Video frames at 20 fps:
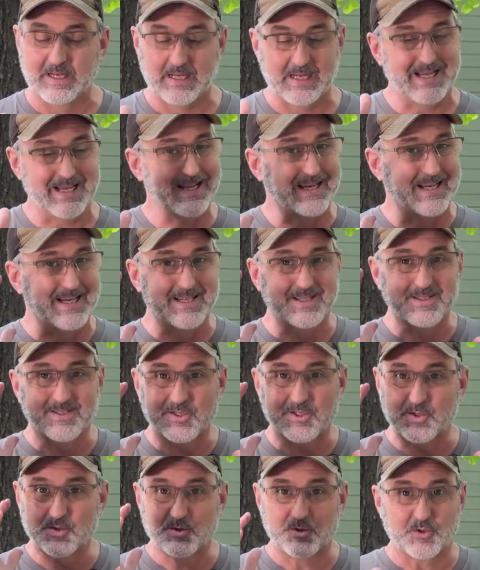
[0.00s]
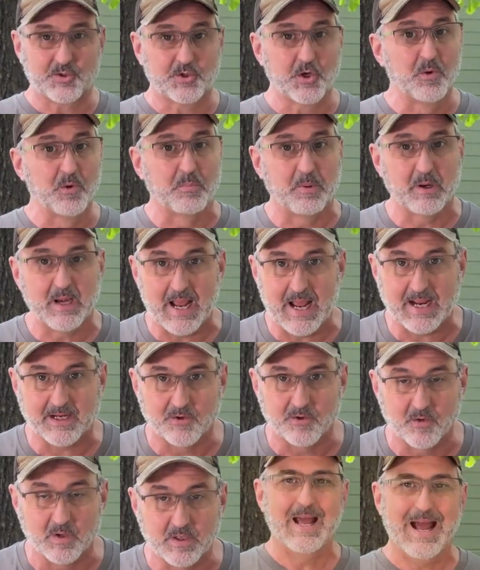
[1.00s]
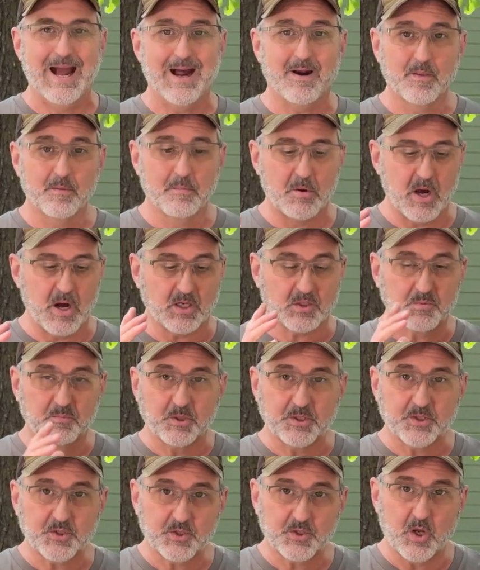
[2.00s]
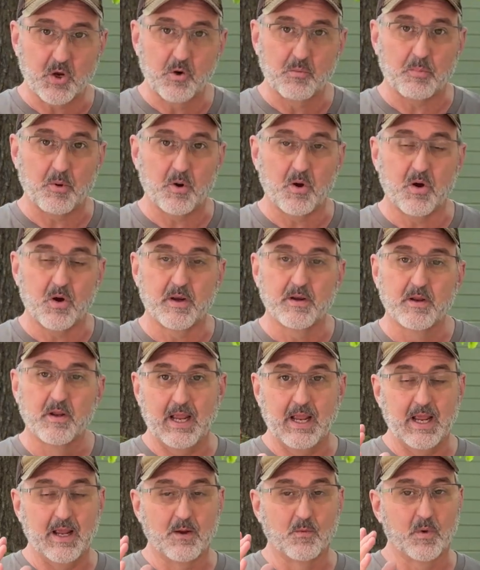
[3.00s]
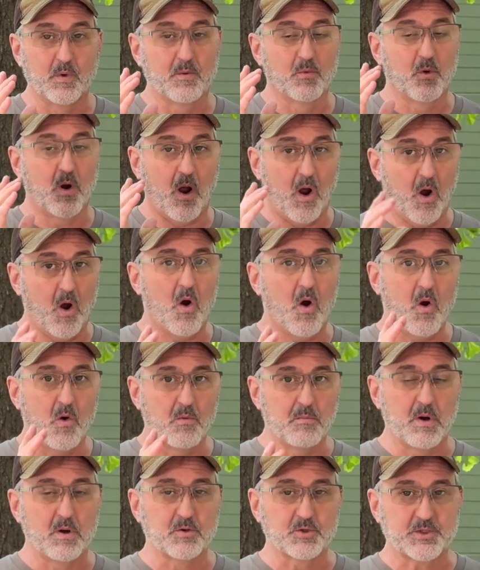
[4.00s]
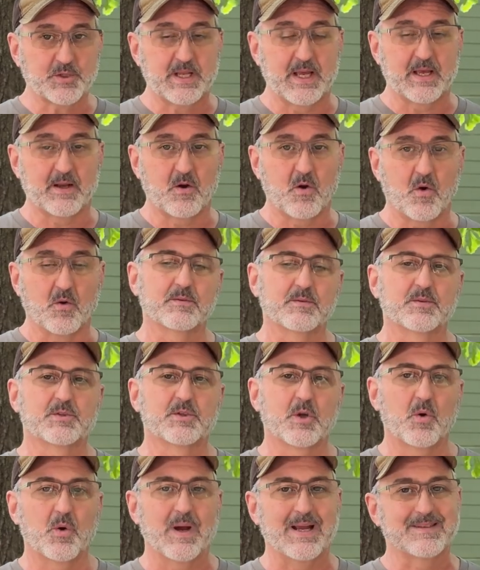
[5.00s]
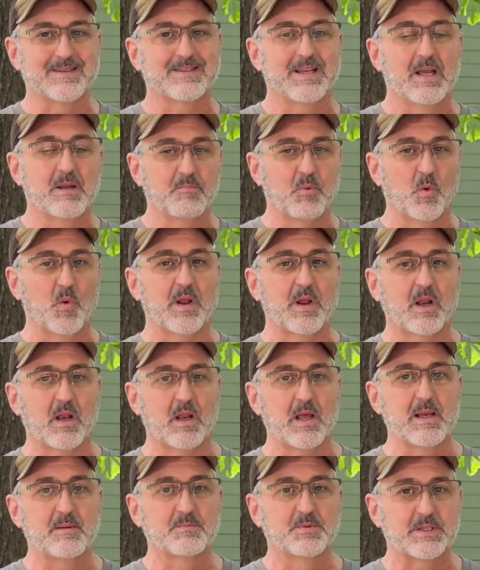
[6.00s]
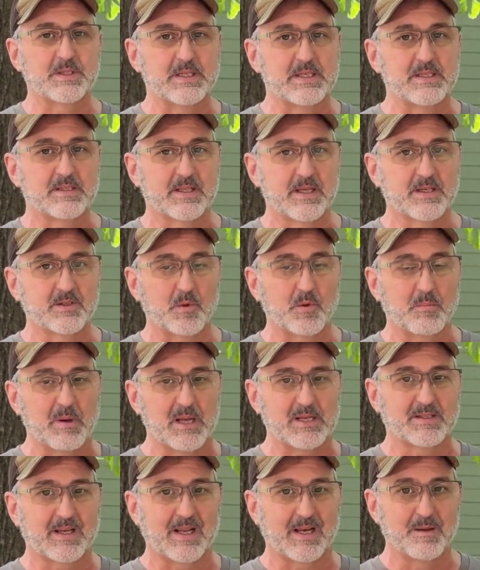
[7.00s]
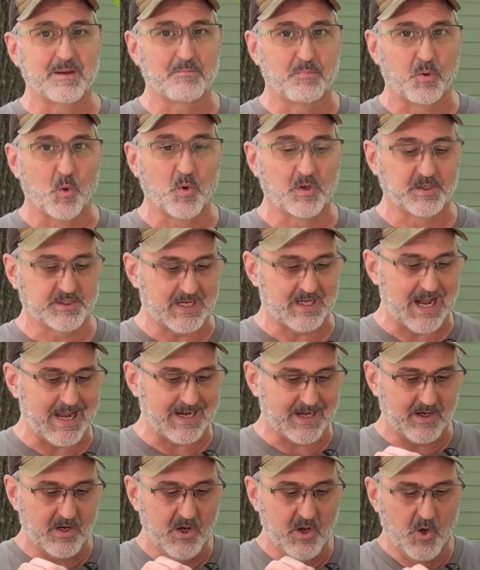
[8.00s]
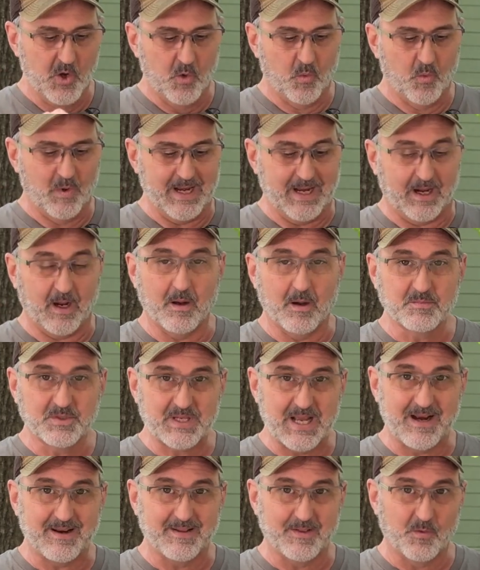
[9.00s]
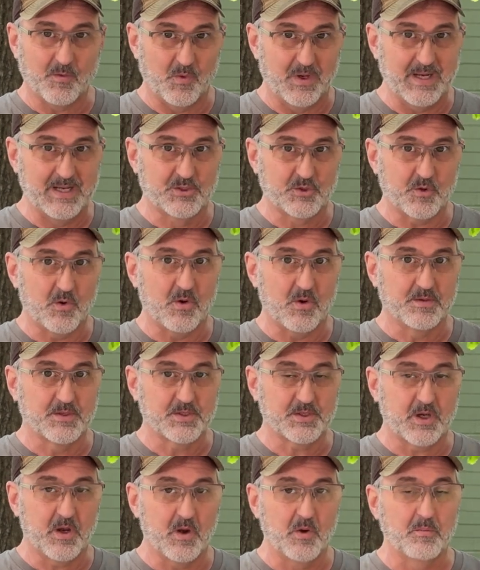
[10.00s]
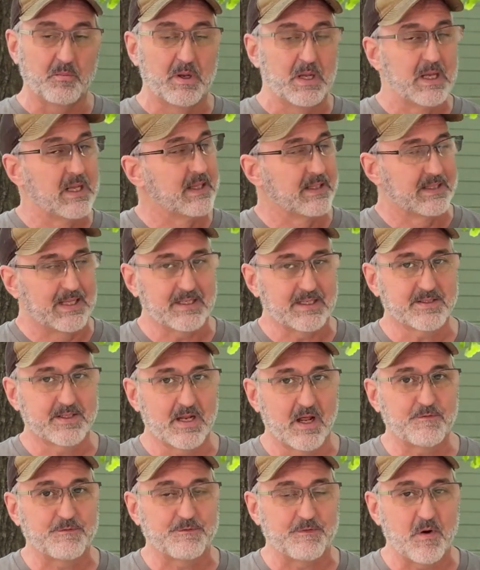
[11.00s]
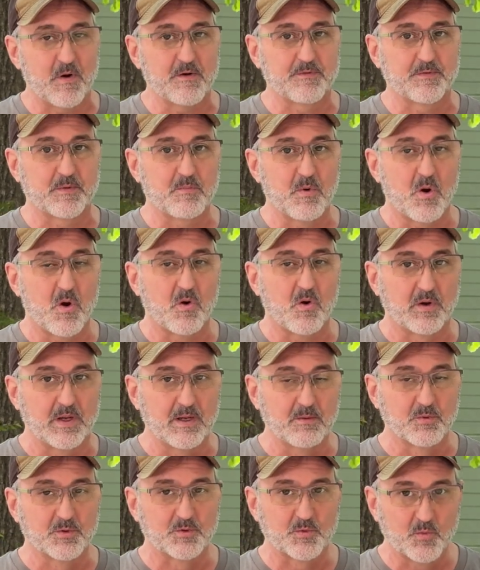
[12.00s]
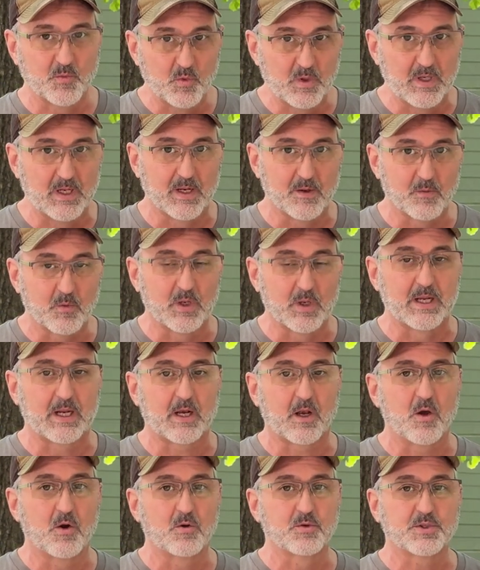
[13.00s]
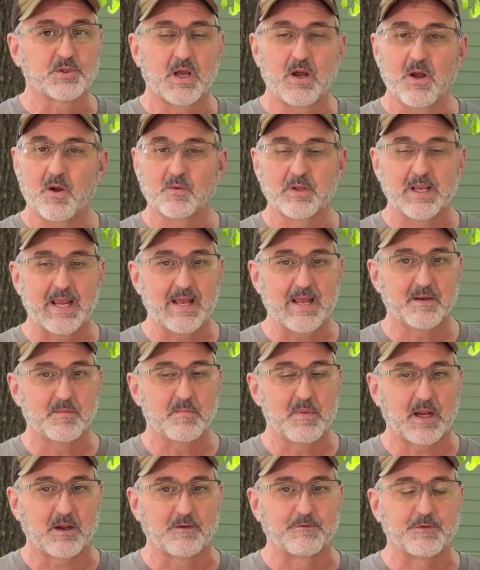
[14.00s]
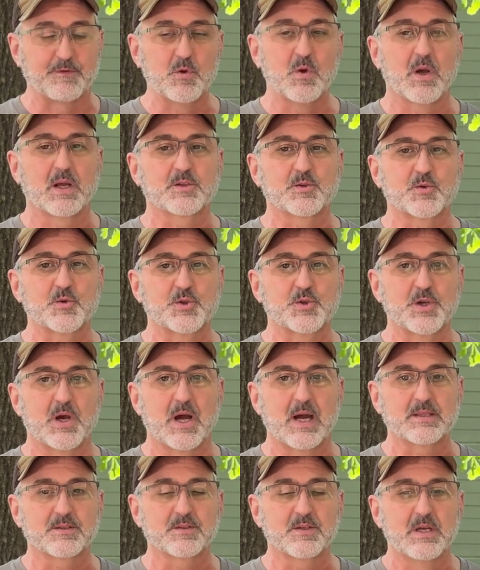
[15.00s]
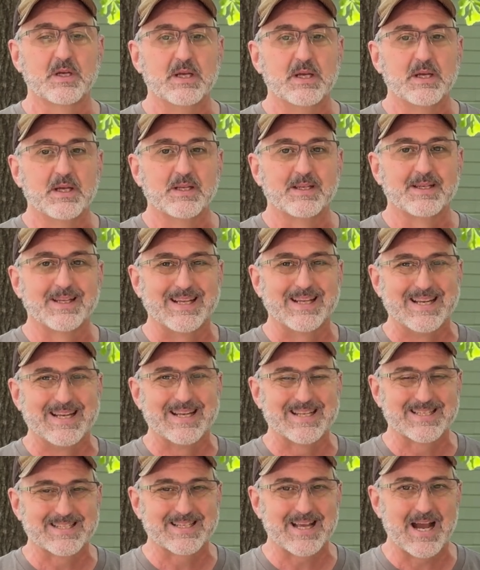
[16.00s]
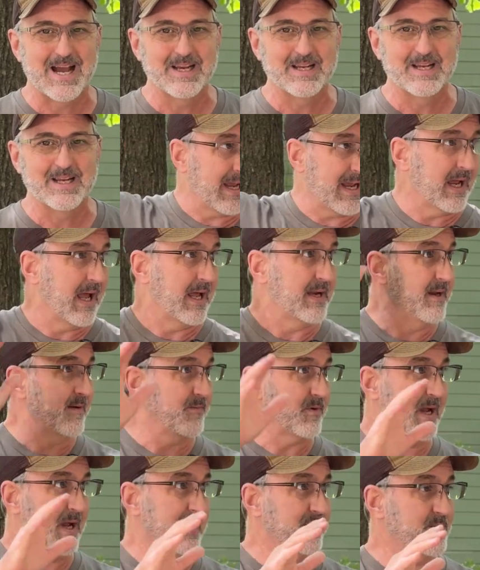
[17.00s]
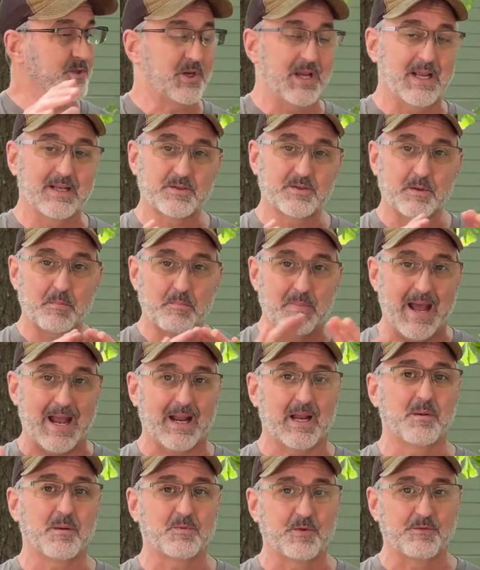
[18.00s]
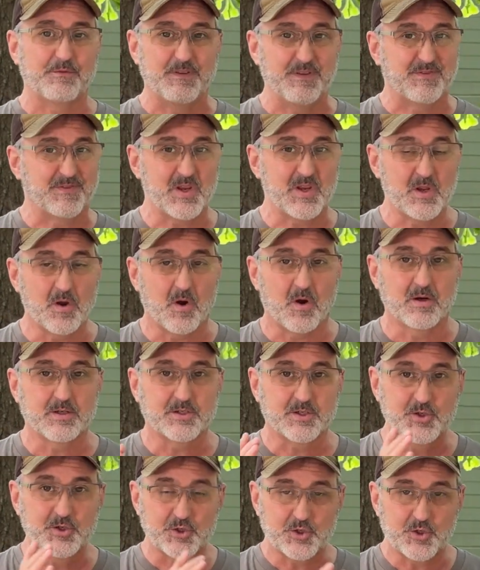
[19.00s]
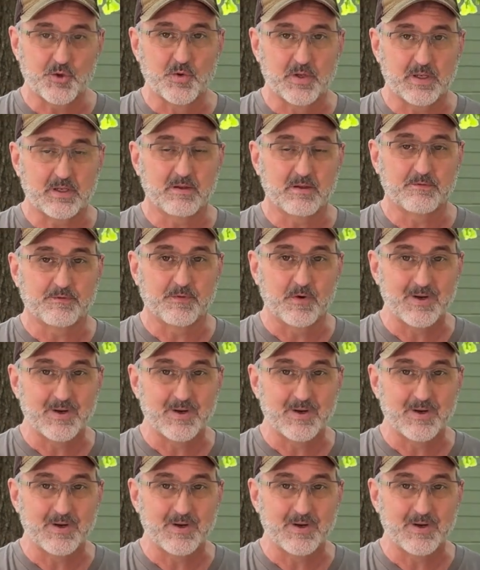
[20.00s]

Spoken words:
it is stupid accurate. Out of the box, put the scope on, and we were almost dead on. So as Tenpoint claims that these things are basically bore-sighted when it comes out and the rings are on the scope, that's not far from wrong. It was really, really close. I only had to make a few extra shots to get it sighted in. I never had a chance to back up to 50 yards and shoot it for